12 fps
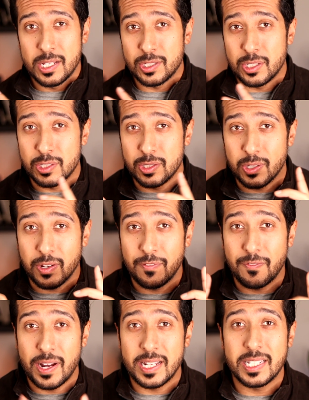since you can
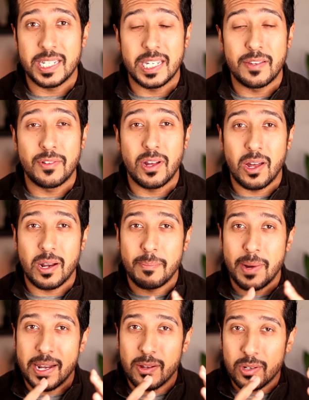find it even on a
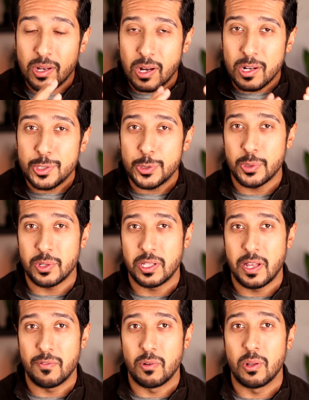mitochondrial
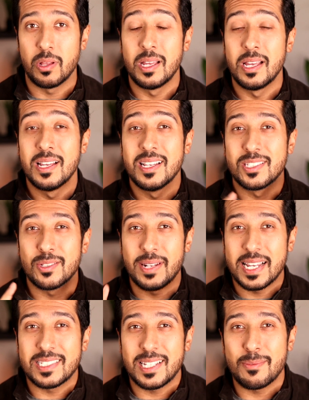level. So,
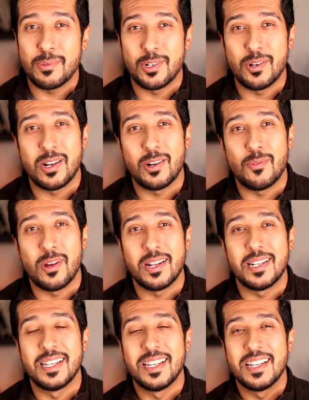next time when you're on a
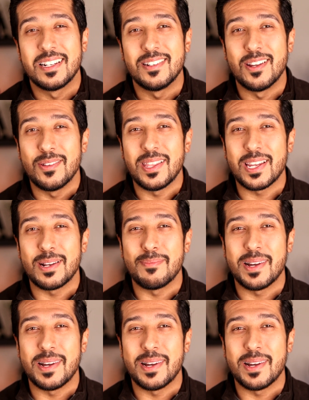run, know that your